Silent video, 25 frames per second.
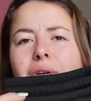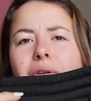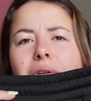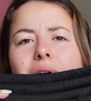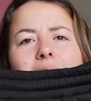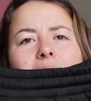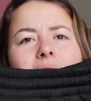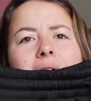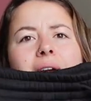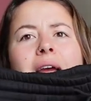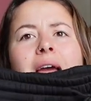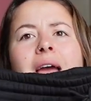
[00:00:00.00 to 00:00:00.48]

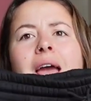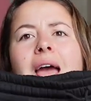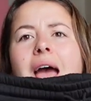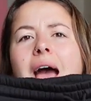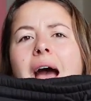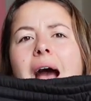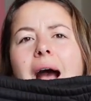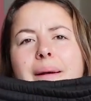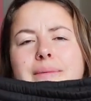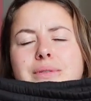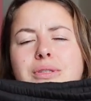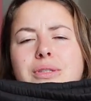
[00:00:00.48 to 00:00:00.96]
or
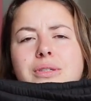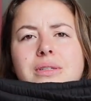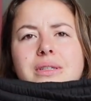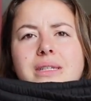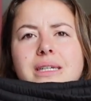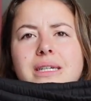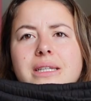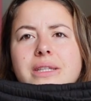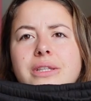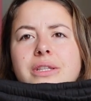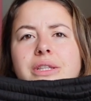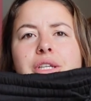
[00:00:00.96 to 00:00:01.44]

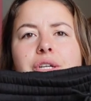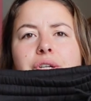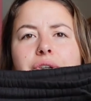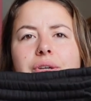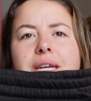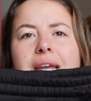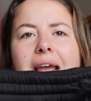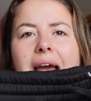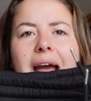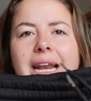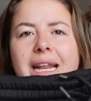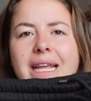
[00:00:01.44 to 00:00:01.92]
absolutely
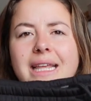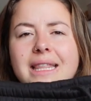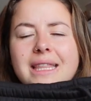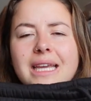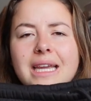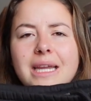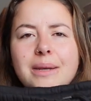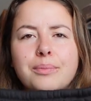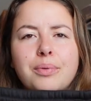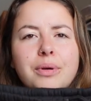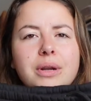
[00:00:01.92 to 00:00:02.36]
literally anything,